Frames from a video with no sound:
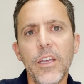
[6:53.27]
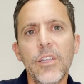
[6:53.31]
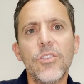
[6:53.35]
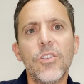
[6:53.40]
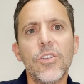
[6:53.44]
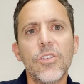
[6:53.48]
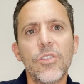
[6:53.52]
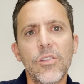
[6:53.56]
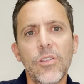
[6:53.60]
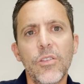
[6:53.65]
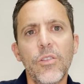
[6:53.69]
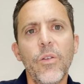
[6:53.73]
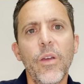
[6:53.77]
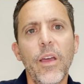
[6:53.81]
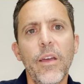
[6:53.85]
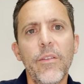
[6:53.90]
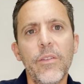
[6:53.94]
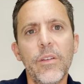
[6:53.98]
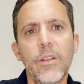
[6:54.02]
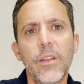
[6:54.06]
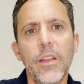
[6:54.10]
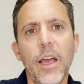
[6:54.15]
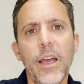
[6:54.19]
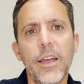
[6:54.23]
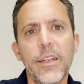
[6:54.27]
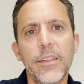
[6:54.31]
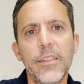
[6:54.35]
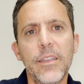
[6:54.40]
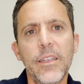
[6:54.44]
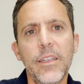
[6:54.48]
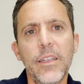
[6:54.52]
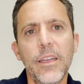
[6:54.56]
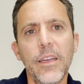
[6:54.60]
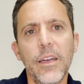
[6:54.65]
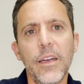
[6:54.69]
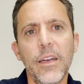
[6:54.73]
just so you have an
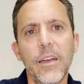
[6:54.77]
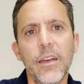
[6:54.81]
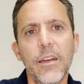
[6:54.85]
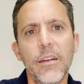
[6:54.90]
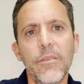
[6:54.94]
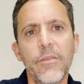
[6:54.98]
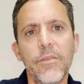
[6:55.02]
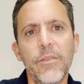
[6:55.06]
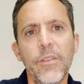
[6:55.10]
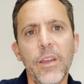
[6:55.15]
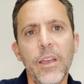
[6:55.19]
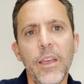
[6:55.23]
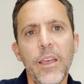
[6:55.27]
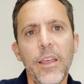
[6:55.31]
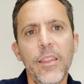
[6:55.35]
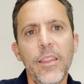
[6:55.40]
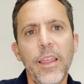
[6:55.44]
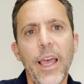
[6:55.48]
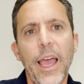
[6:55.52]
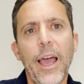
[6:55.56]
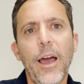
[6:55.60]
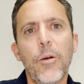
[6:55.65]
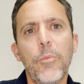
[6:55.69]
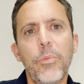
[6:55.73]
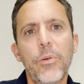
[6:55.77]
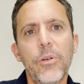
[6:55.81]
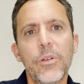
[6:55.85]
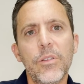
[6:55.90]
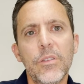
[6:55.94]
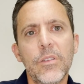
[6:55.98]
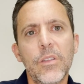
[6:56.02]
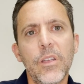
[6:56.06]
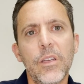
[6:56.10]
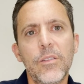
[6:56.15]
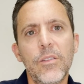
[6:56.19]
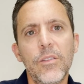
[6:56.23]
idea of the
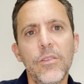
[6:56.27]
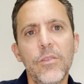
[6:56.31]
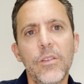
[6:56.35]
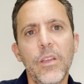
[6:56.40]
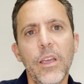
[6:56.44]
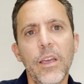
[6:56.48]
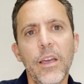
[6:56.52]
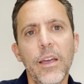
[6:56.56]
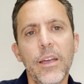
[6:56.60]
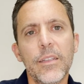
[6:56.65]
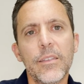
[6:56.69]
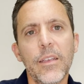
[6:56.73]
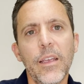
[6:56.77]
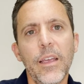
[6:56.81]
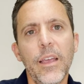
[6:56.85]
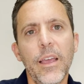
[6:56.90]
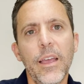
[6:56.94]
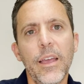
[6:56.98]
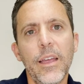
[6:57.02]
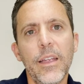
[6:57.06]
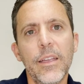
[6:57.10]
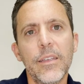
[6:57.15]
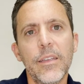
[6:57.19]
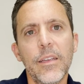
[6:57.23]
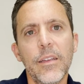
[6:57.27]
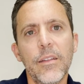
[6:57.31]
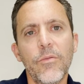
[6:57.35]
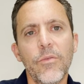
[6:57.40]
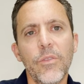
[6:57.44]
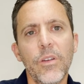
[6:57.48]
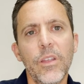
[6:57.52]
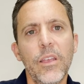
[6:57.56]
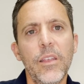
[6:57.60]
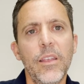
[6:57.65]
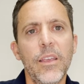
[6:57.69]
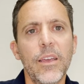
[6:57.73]
outputs that you get, and
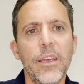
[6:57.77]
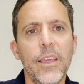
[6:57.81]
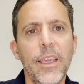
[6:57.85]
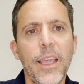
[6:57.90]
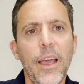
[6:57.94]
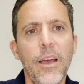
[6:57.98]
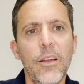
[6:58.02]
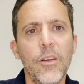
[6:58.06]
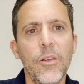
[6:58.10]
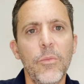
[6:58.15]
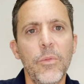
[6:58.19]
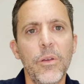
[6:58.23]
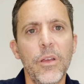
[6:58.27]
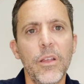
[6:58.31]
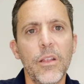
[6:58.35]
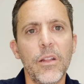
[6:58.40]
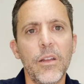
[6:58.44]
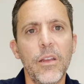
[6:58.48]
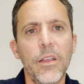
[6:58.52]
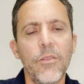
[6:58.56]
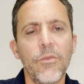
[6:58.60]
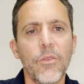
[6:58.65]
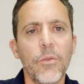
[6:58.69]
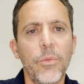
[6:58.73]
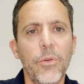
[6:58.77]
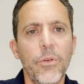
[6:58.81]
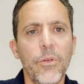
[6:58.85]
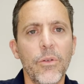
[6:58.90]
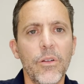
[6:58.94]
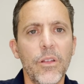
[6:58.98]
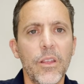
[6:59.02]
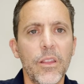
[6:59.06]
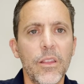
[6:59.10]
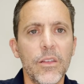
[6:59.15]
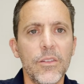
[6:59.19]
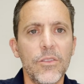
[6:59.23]
really the accountability
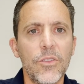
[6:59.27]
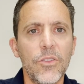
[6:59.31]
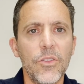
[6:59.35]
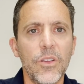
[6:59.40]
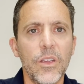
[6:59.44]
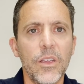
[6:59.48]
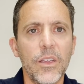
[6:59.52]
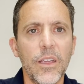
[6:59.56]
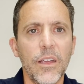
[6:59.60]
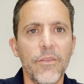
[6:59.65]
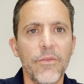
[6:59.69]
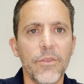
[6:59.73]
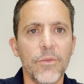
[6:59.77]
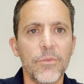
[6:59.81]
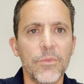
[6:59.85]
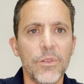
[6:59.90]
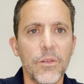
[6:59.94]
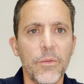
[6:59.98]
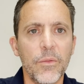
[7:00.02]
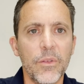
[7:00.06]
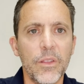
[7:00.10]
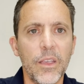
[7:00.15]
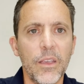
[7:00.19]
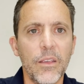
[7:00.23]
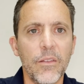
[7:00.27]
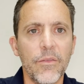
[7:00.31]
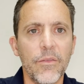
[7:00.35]
reporting that you can get from some of the